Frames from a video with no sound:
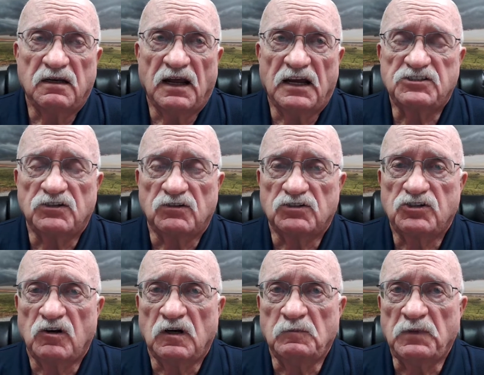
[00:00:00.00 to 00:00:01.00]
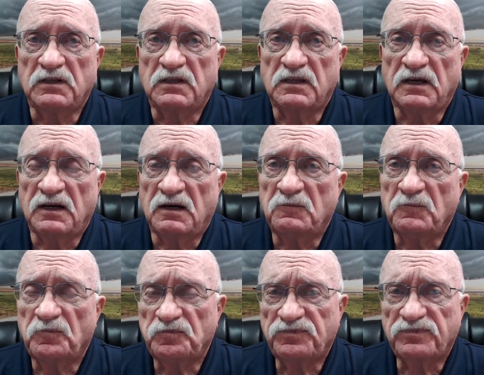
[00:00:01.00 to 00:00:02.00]
national tournament there,
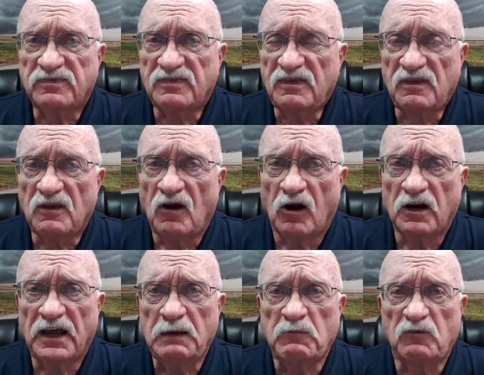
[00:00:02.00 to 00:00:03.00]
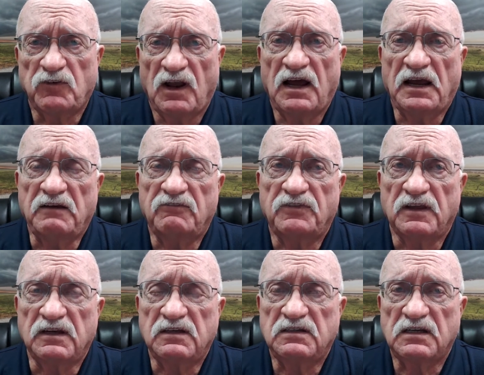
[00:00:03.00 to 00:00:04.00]
our game of life
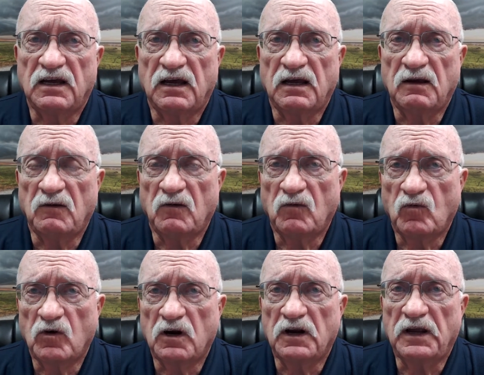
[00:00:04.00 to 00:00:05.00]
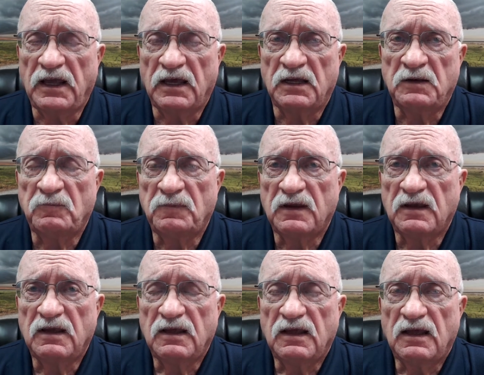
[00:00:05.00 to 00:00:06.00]
that we're in
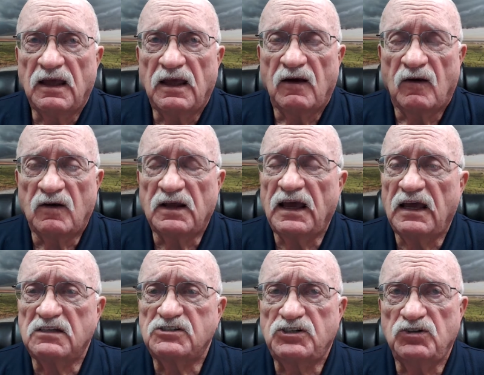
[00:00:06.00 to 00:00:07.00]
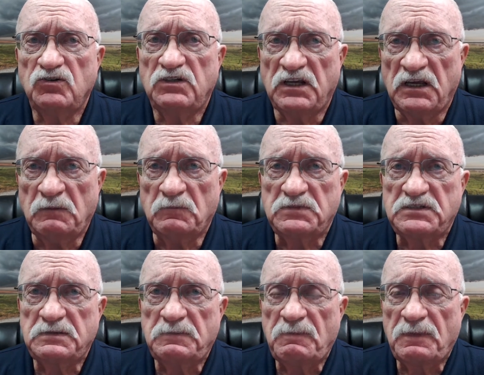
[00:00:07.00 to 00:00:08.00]
only has two
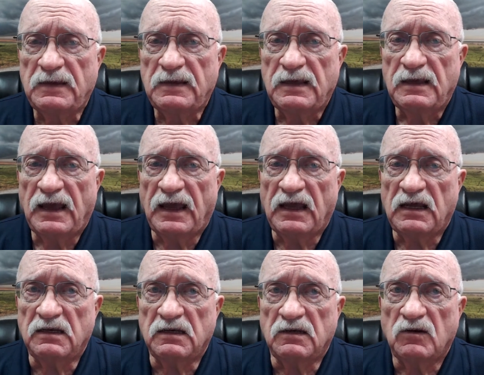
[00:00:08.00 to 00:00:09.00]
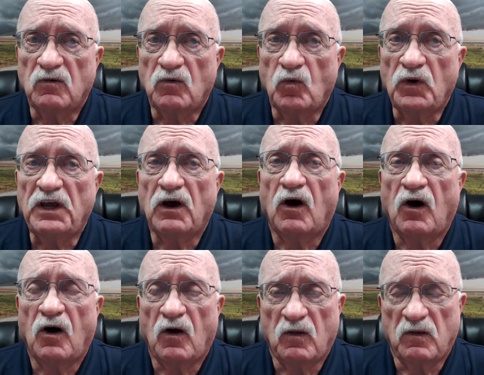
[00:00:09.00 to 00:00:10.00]
teams. And we
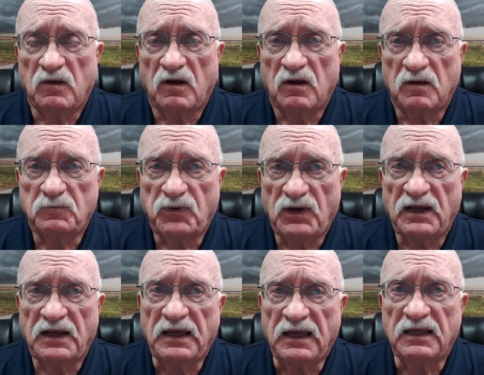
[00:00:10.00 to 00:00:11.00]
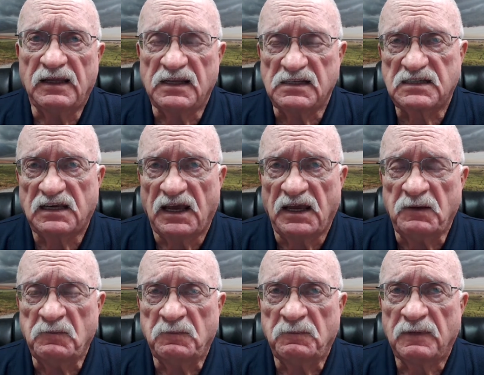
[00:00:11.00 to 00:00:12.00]
all play in this
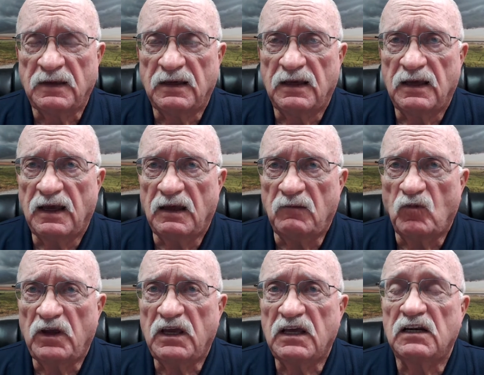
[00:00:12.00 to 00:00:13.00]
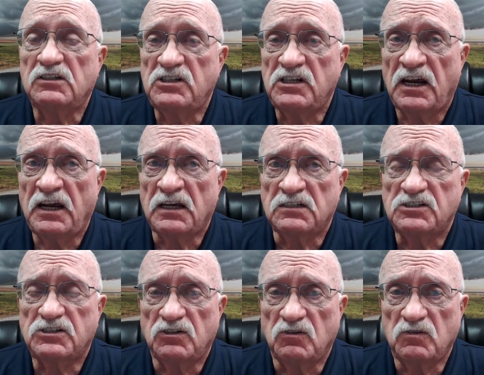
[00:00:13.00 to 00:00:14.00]
game, and we get a
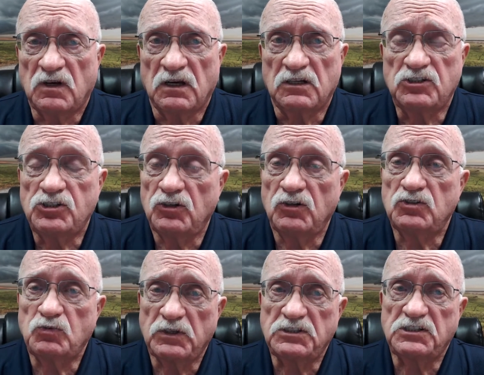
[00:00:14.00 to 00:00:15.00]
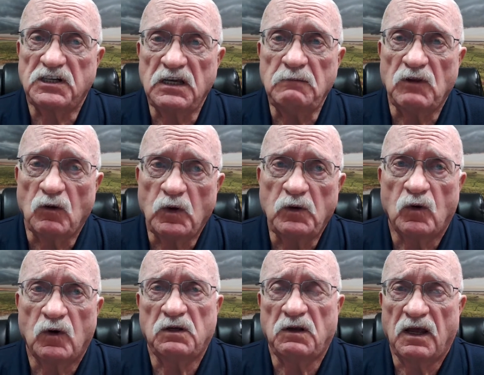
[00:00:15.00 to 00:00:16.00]
chance to choose which team that we
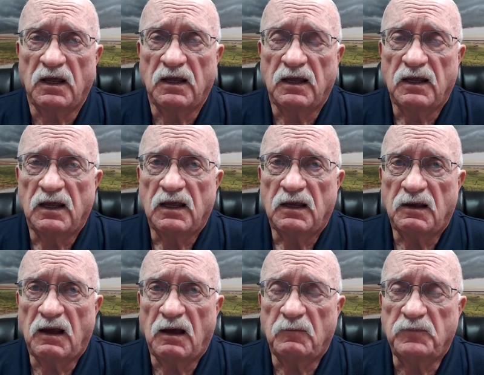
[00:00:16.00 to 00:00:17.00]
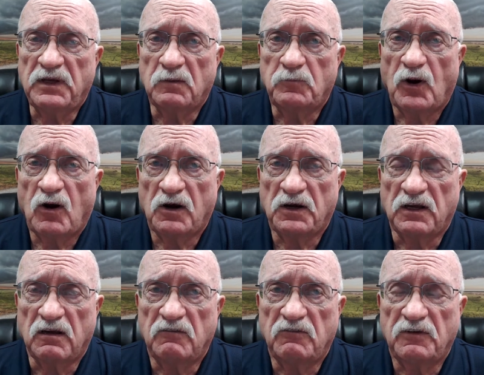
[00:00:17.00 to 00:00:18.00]
want to be a part
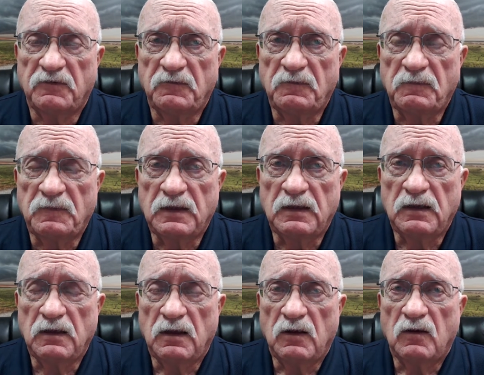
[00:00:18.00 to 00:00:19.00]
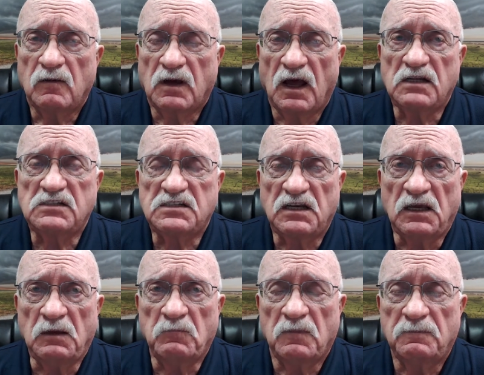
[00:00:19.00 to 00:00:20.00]
of. God's
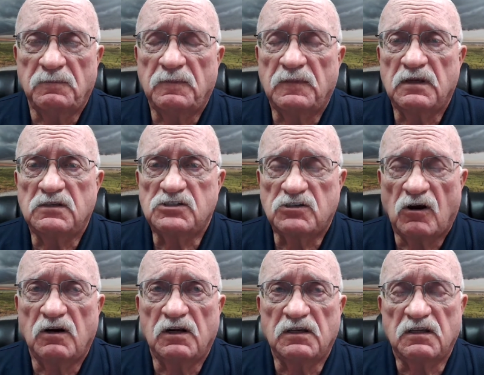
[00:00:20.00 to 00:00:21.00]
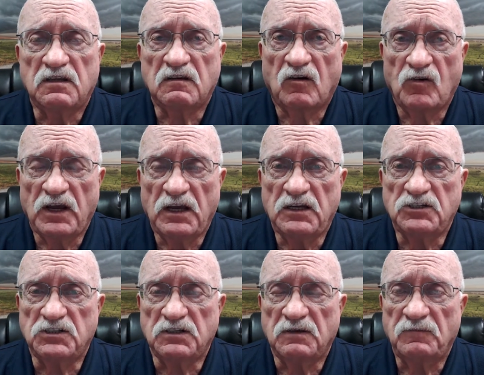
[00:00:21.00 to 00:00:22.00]
team started at the
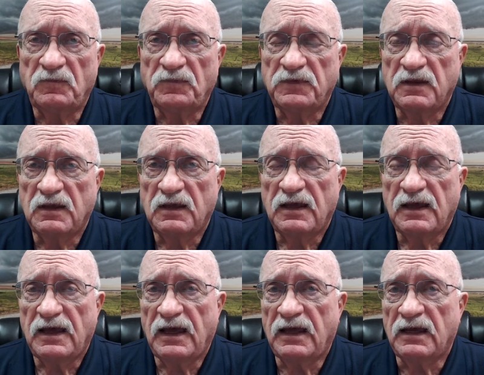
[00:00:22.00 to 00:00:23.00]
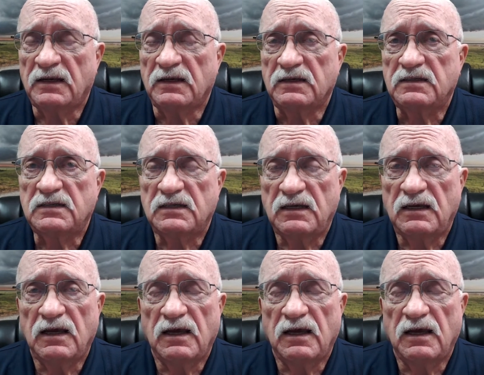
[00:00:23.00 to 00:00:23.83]
creation, and